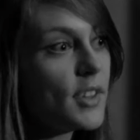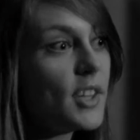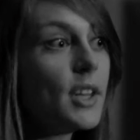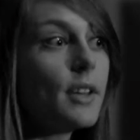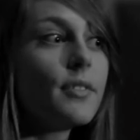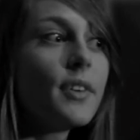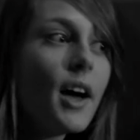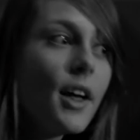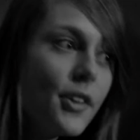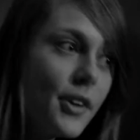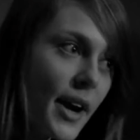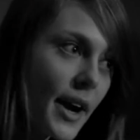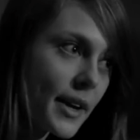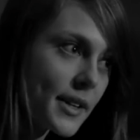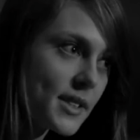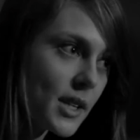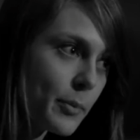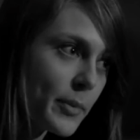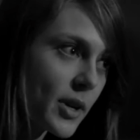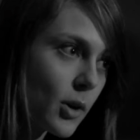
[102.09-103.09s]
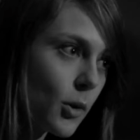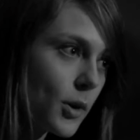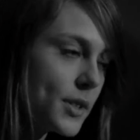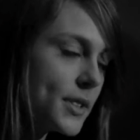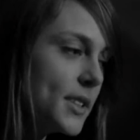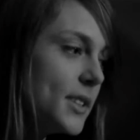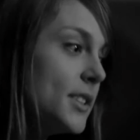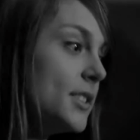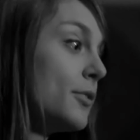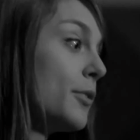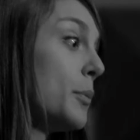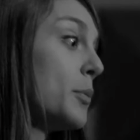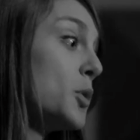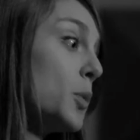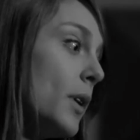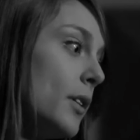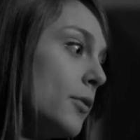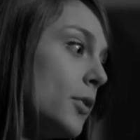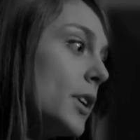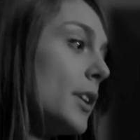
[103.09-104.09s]
then you have other academic courses from
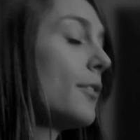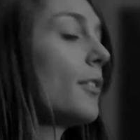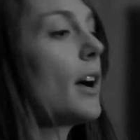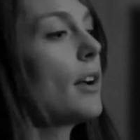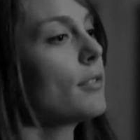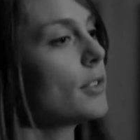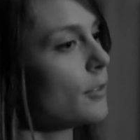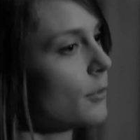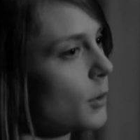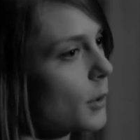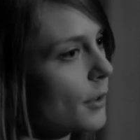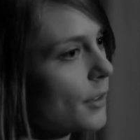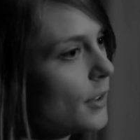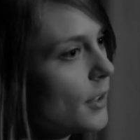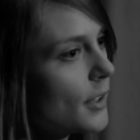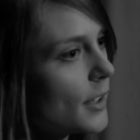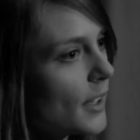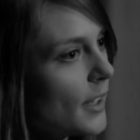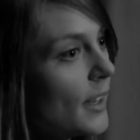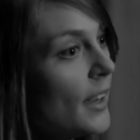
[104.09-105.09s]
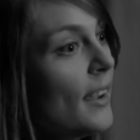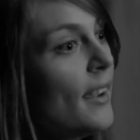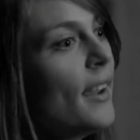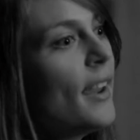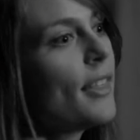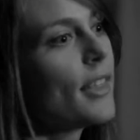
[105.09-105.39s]
12.45 to 4.30.